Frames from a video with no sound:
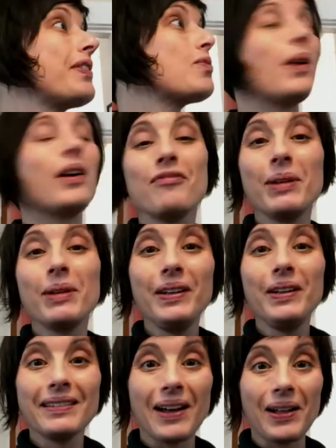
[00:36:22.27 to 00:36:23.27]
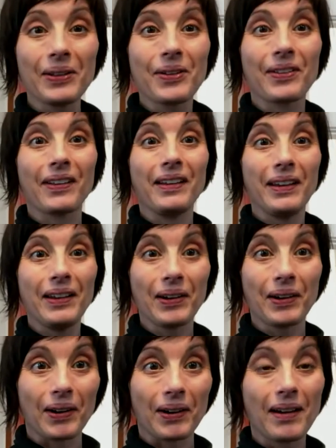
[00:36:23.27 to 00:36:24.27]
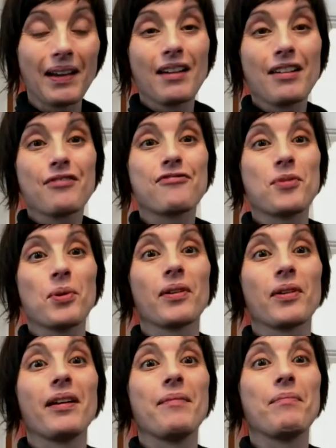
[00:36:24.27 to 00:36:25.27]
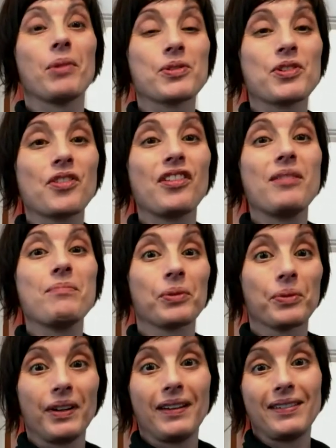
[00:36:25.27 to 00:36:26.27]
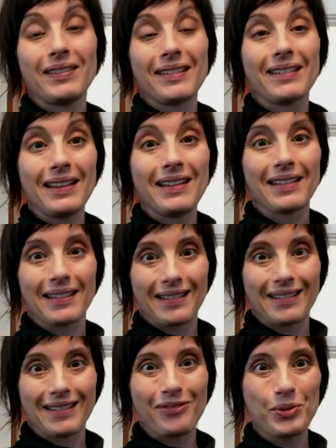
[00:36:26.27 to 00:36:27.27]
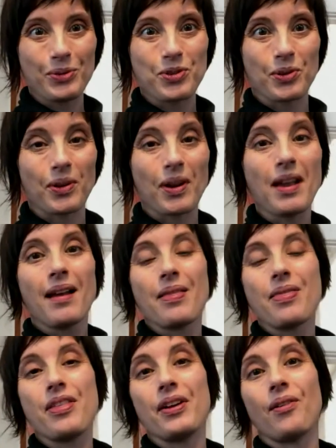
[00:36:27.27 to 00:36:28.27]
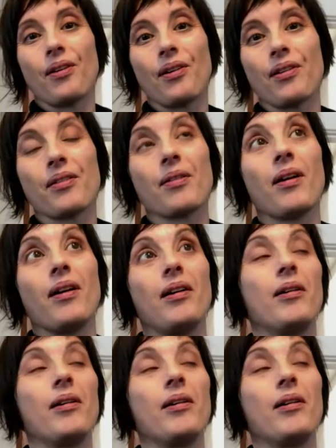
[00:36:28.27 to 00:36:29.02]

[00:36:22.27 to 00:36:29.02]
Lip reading: $12 million a year for emergency marine diseases in the future that are